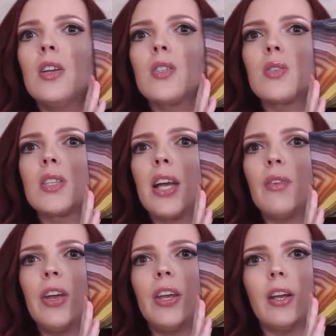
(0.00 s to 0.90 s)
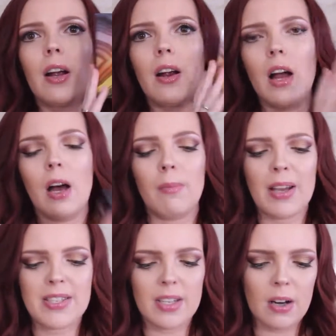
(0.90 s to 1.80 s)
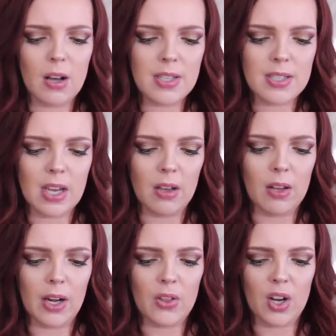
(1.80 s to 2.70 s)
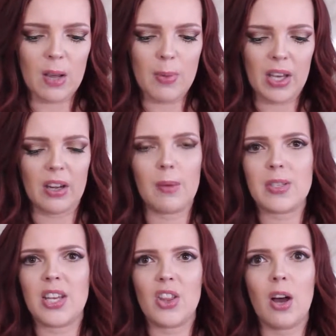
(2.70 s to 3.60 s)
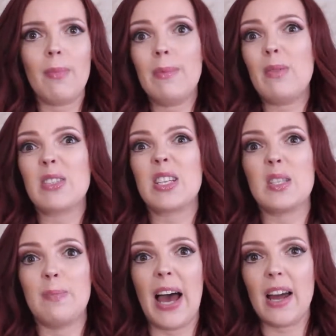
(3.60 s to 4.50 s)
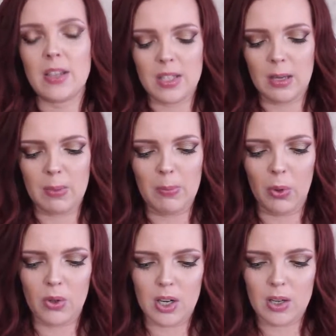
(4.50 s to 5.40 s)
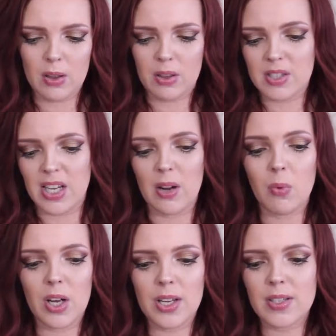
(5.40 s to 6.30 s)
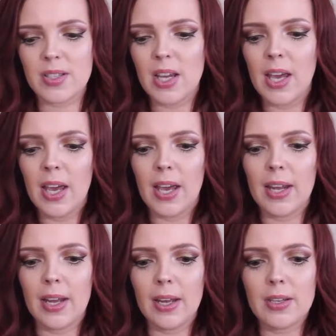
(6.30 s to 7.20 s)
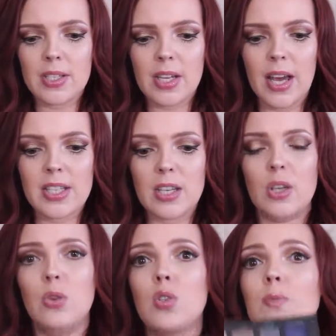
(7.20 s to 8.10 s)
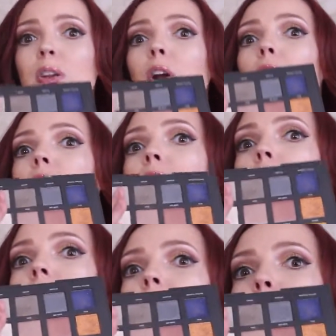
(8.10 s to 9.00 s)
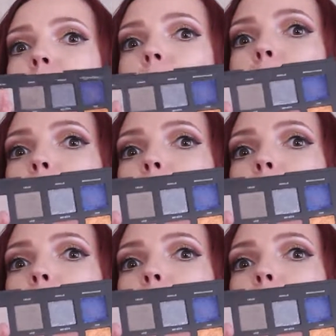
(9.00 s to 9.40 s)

So this guy right here, I seen it on sale and I thought I'd pick it up because I thought maybe it wasn't as bad as like people said it was. And it has a huge mirror. Like, look at that mirror.